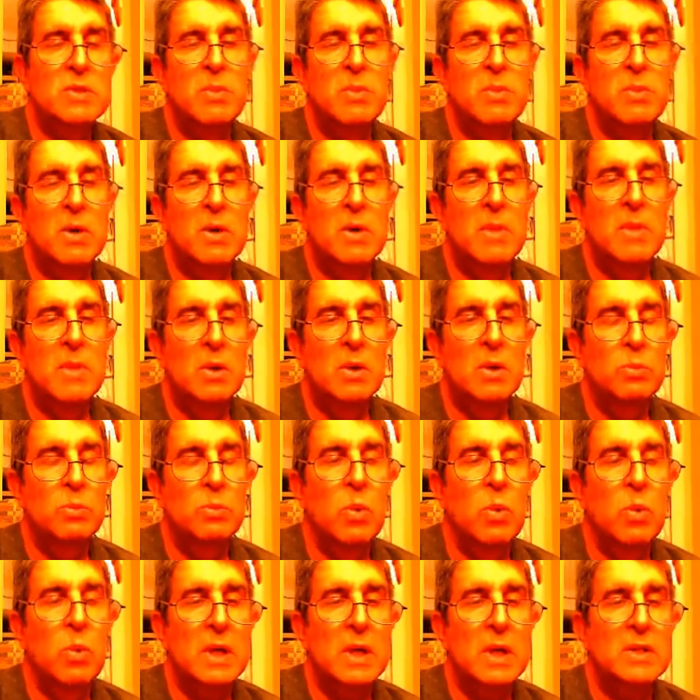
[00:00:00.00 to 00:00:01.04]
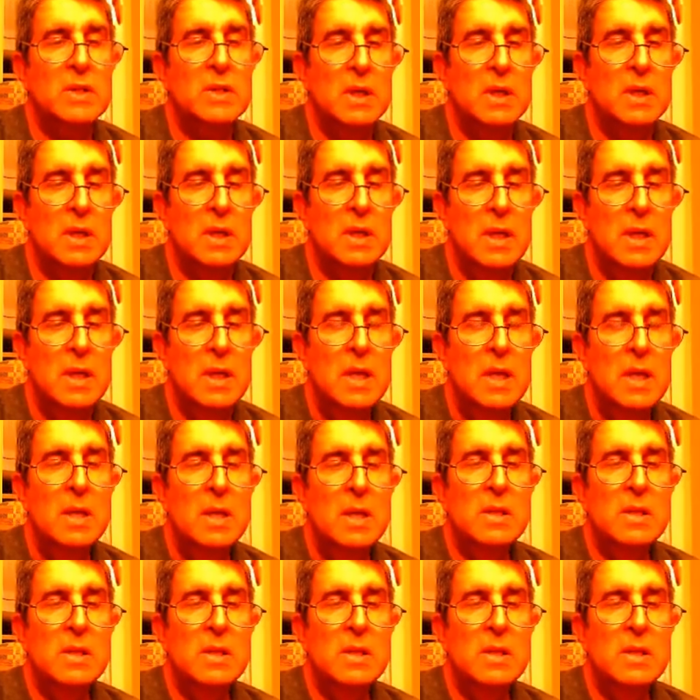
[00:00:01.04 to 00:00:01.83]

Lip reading: experimental work done